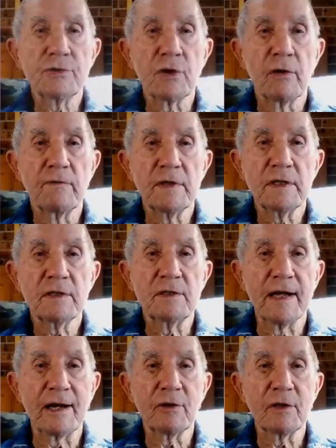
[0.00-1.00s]
of this
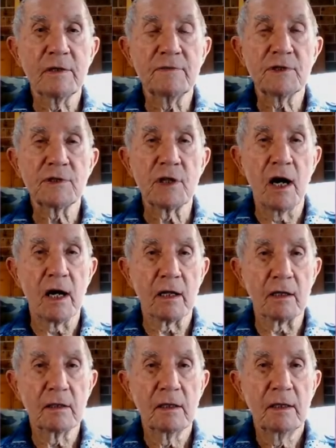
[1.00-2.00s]
decorative
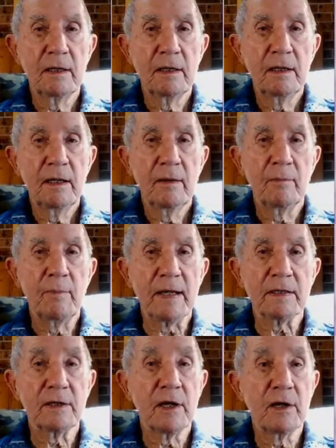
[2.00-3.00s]
style,
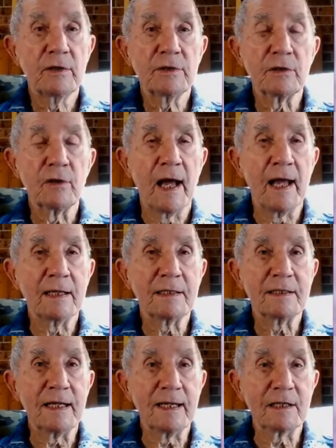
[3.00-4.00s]
better known to
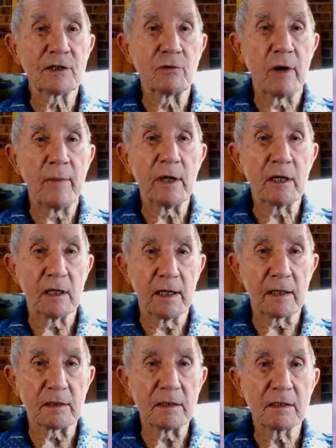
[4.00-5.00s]
antique ceramic
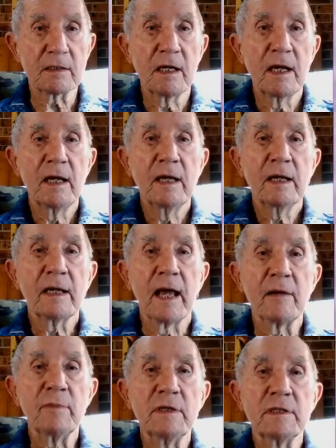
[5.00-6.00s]
collectors,
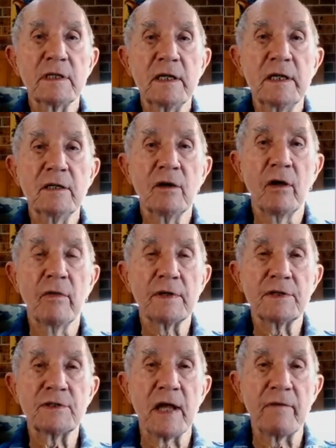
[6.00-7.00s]
can be seen on the
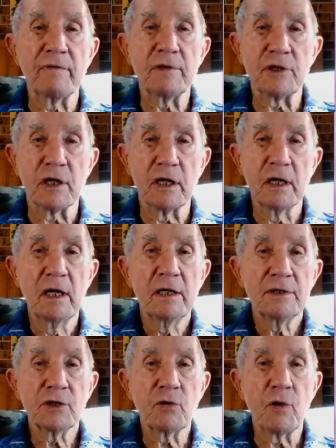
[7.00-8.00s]
Staffordshire
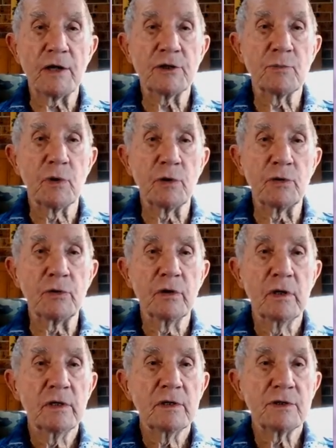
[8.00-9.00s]
scratch blue
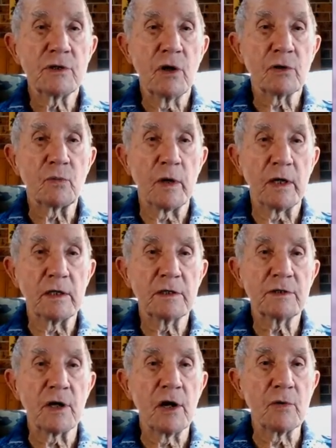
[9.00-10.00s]
saltware
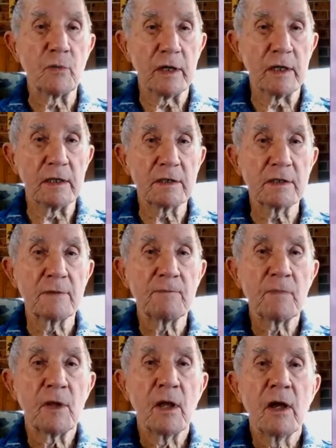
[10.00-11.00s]
stonewares
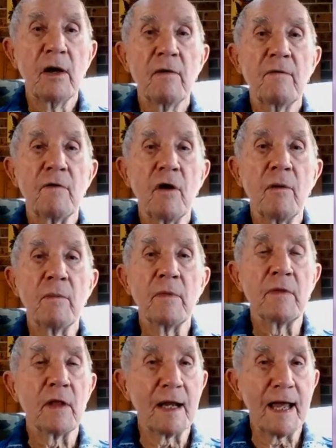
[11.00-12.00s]
from
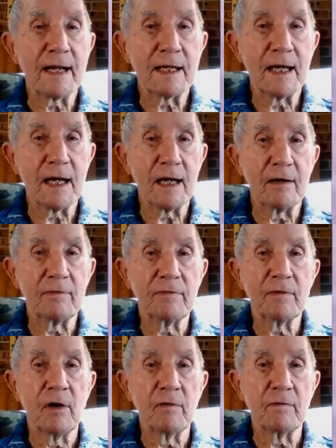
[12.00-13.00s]
the latter half
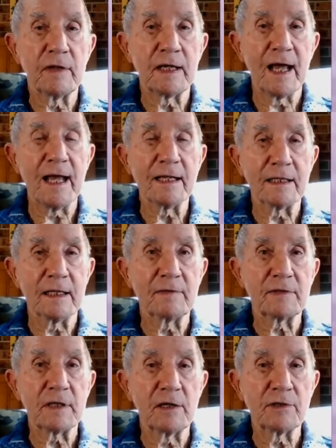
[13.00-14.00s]
of the 18th
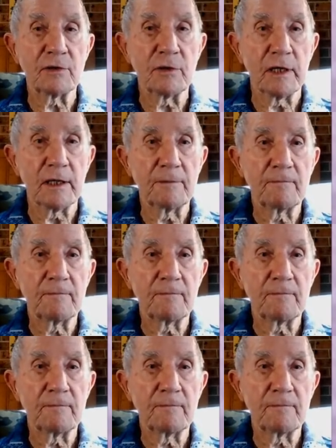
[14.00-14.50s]
century.